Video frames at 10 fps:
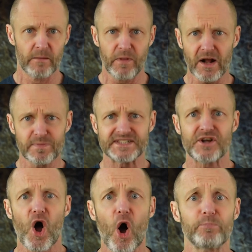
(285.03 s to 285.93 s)

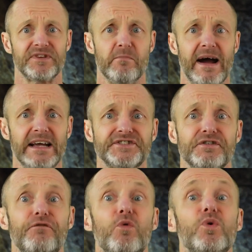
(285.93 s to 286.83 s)
Blockbuster optimized
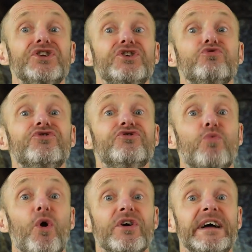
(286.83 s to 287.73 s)
for what used to
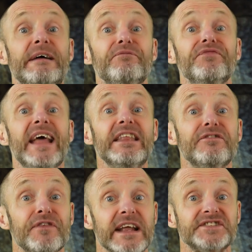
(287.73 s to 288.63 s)
work.
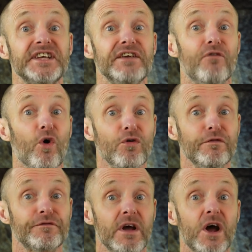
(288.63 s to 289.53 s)
Netflix
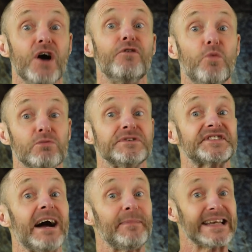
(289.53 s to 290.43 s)
evolved for what was
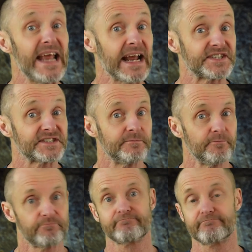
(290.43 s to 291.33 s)
coming next.
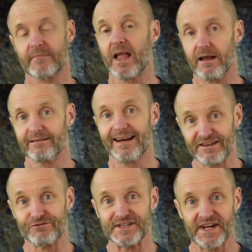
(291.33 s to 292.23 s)
And
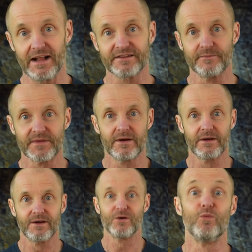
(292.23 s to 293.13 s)
the result?
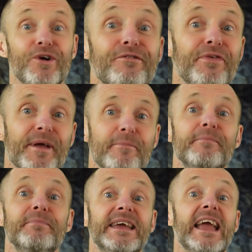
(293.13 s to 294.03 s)
One of
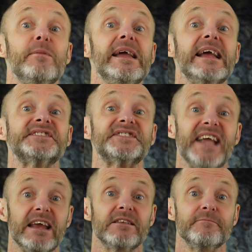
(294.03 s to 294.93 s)
them became
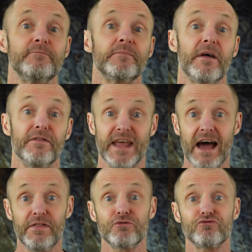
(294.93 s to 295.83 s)
extinct. The
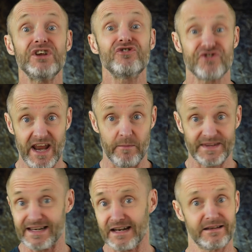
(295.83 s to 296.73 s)
other
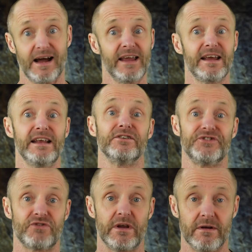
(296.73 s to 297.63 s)
reshaped an entire
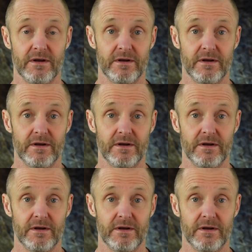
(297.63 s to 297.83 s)
industry.